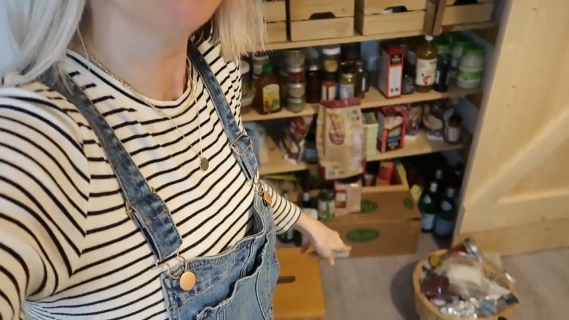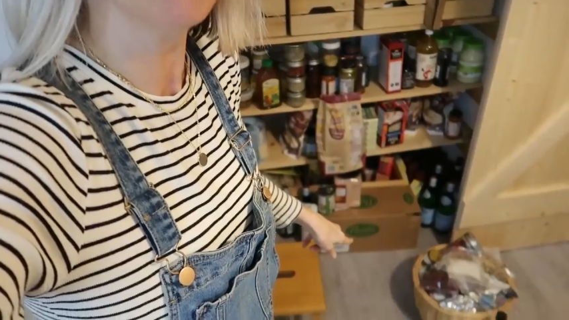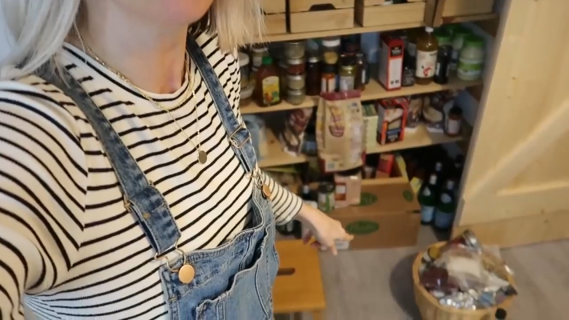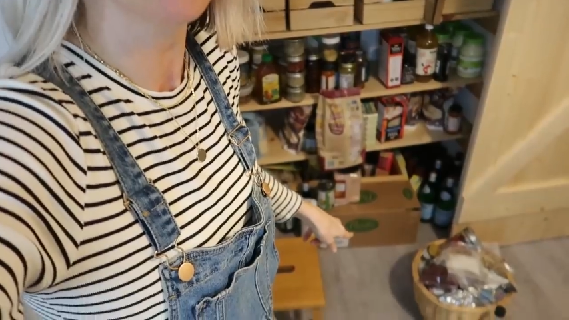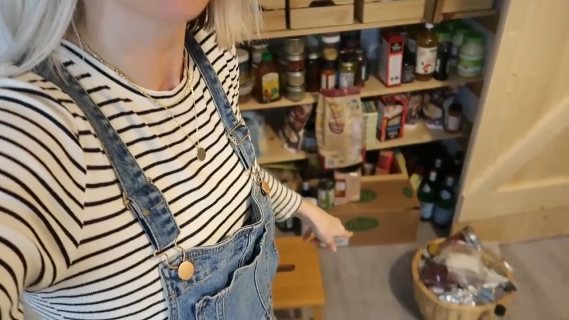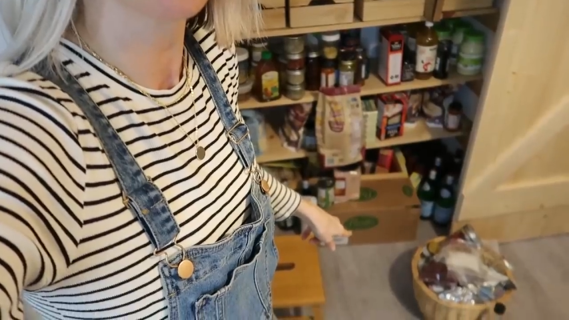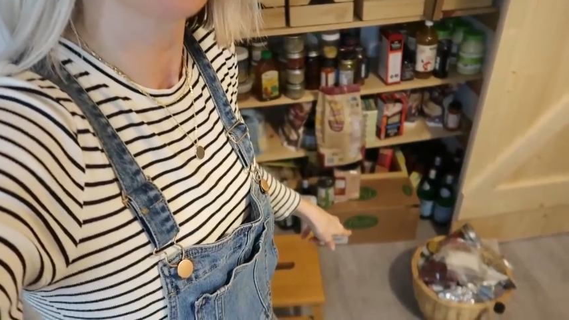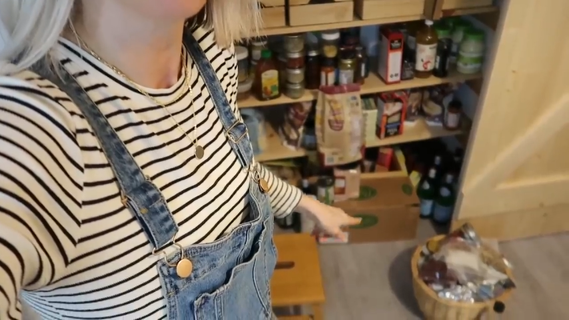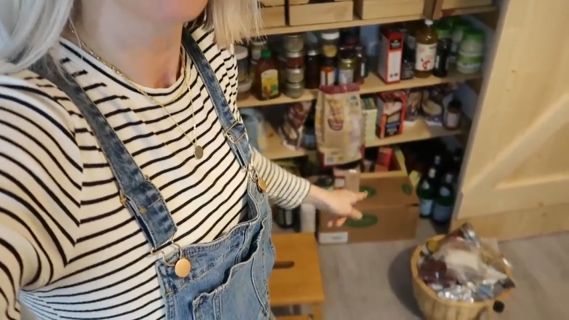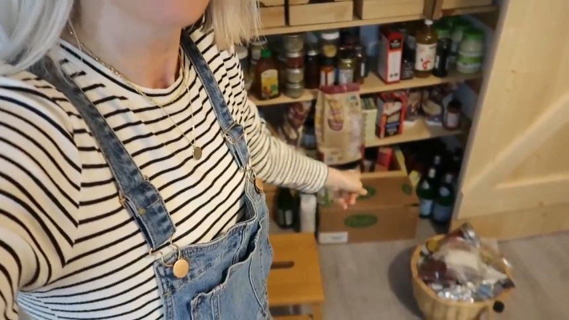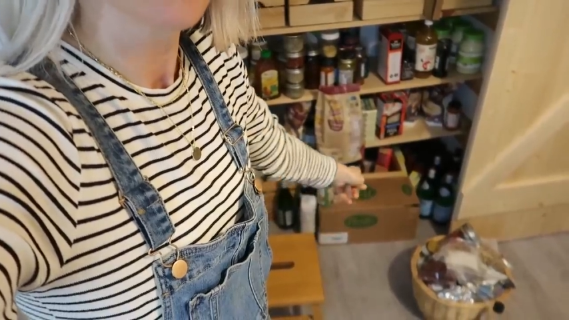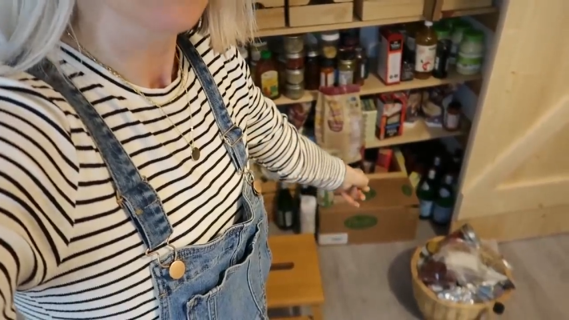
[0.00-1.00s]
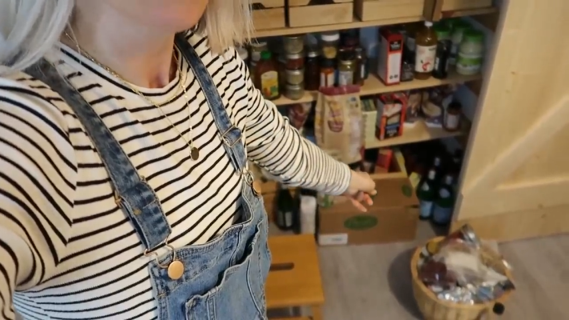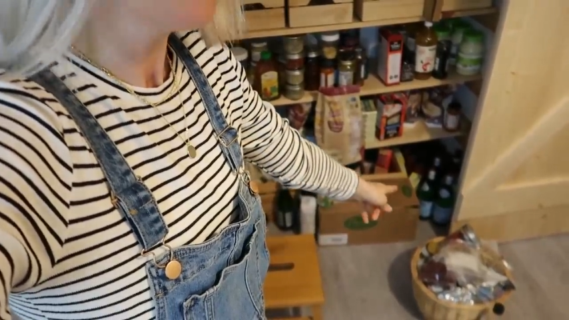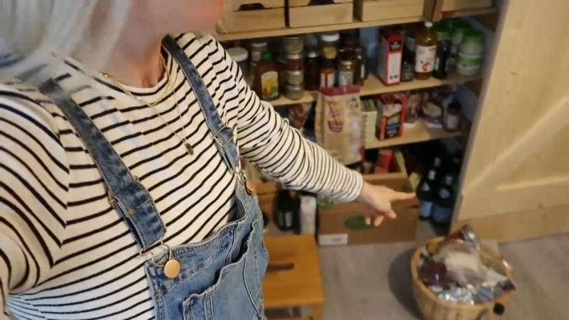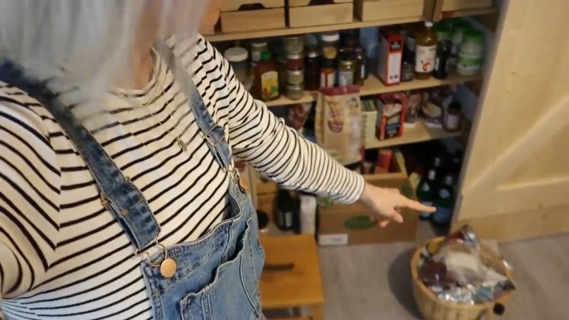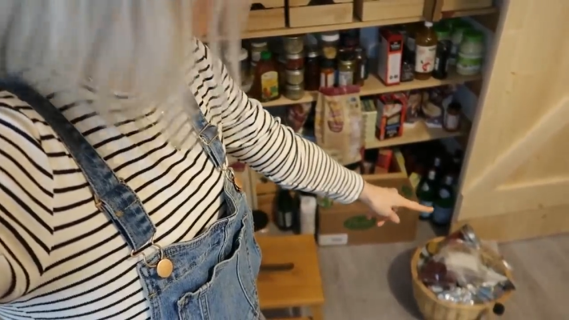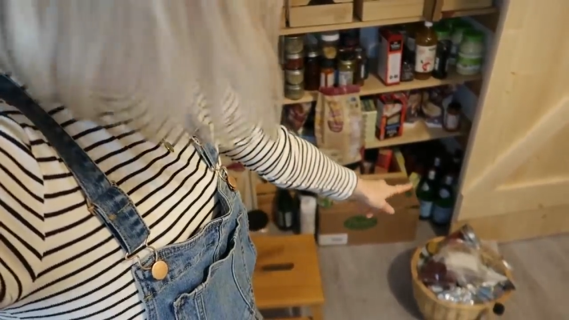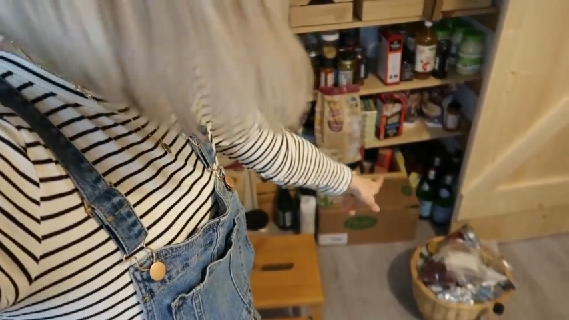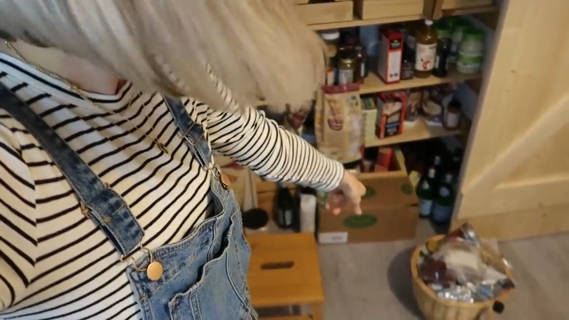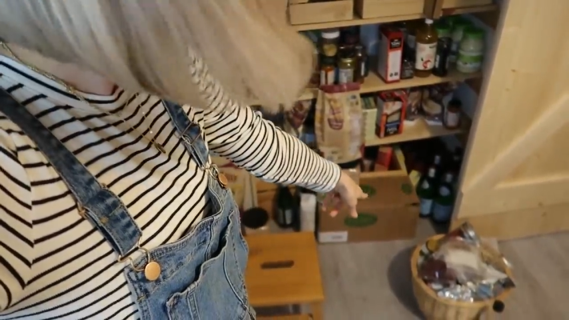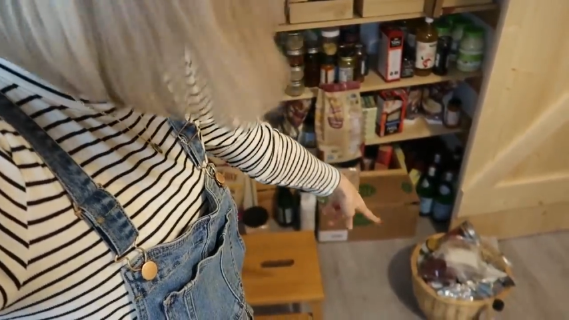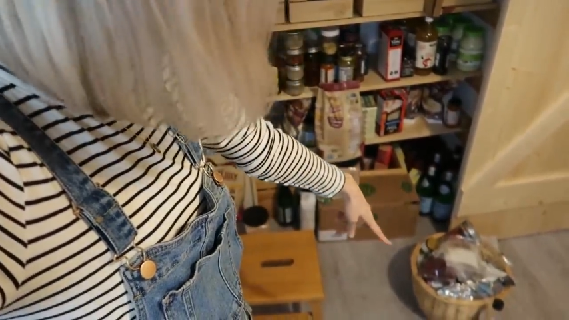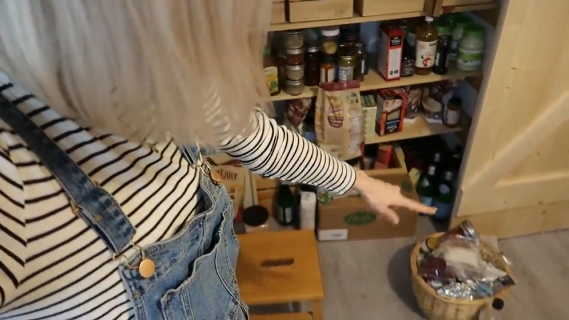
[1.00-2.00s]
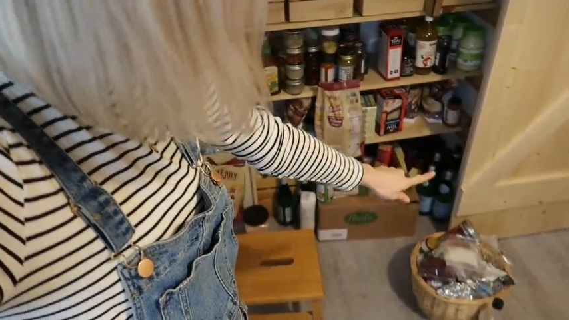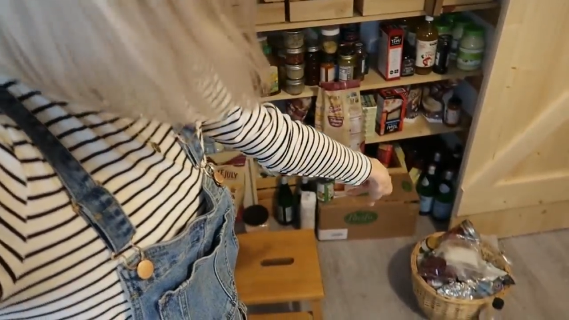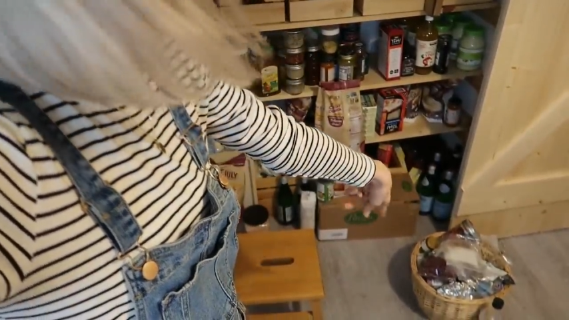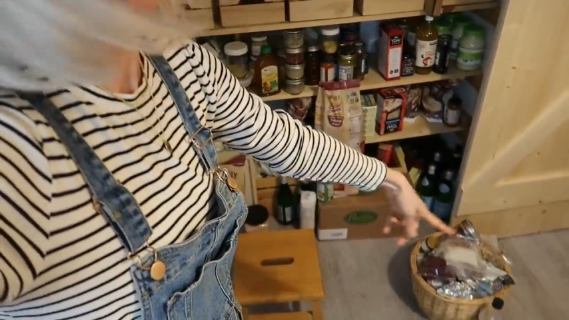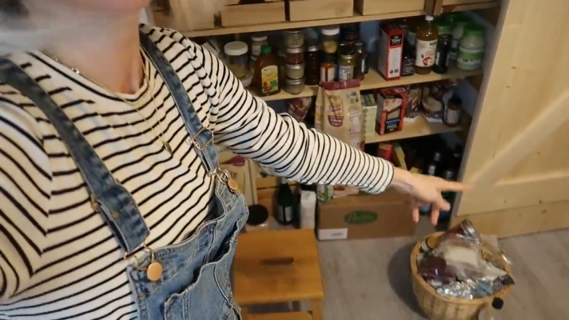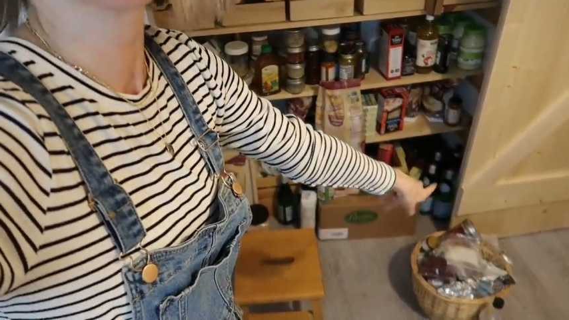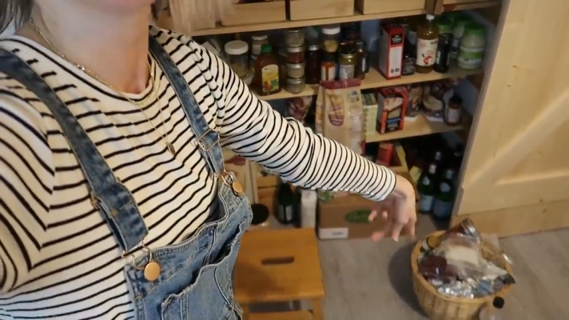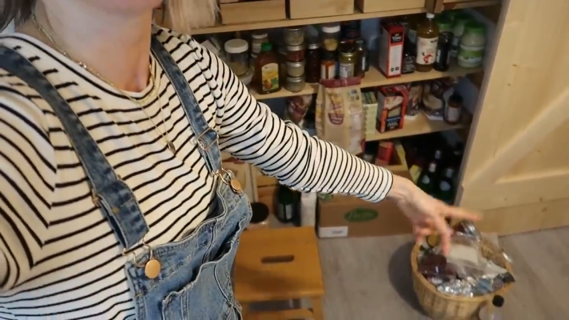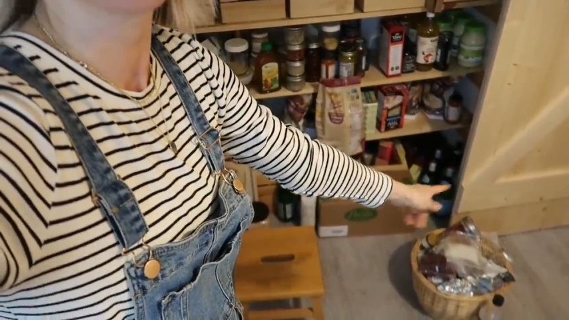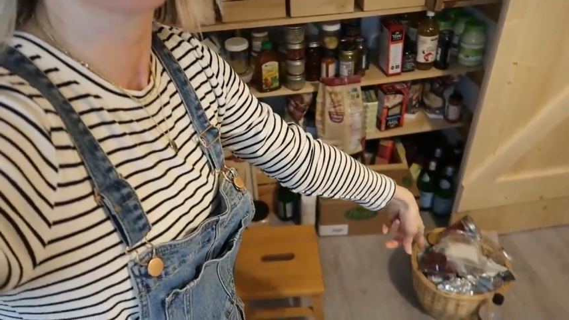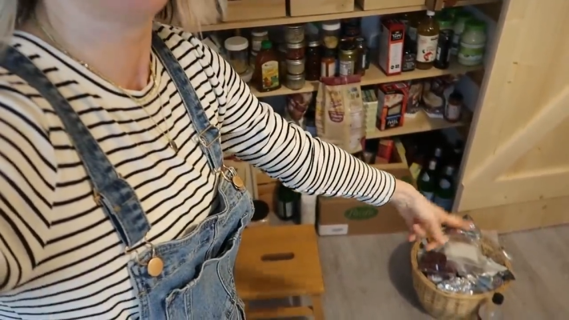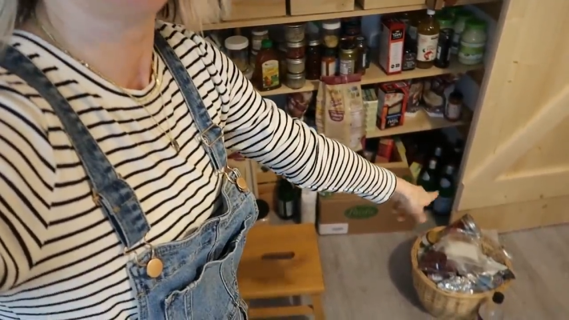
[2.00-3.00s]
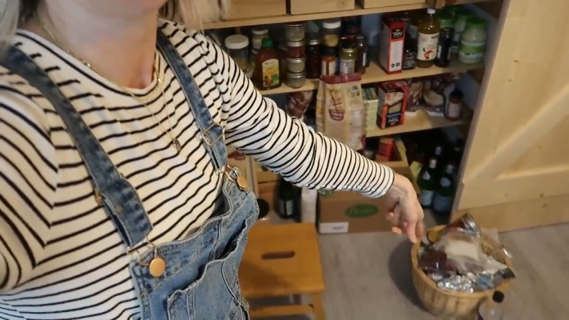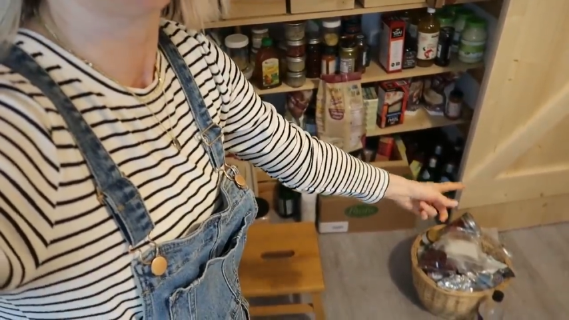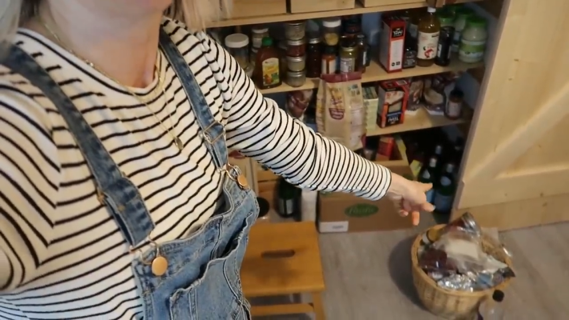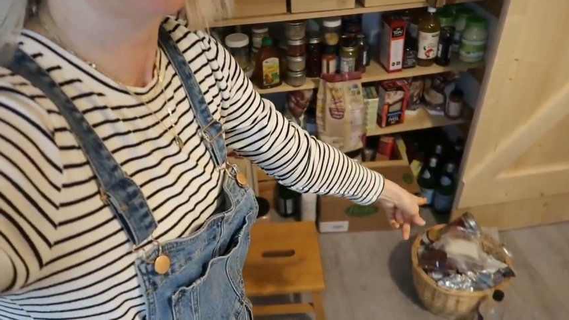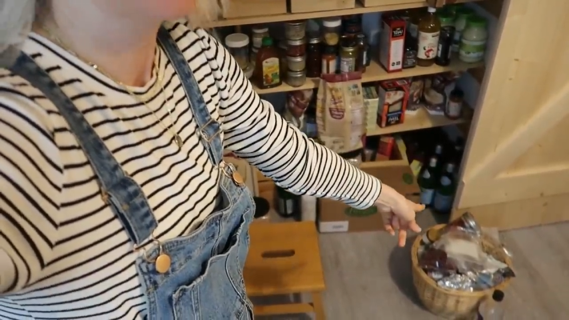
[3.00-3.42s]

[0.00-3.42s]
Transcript: No face is visible, so there are no lips to read.